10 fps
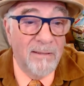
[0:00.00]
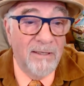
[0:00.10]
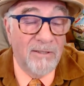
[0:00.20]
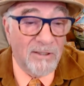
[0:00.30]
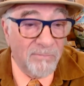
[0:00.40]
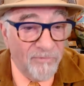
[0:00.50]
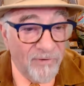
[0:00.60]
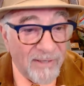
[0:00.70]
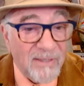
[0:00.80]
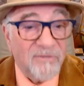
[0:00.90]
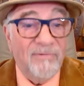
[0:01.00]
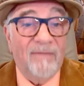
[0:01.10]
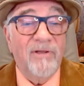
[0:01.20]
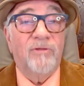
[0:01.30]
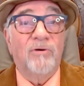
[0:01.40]
It doesn't prevent us from
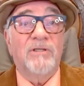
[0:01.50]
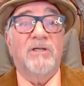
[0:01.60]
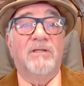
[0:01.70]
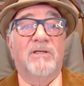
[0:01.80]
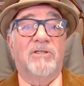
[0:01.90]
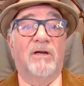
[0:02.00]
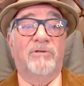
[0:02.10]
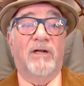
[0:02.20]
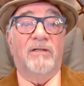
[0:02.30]
having thoughts on the subject,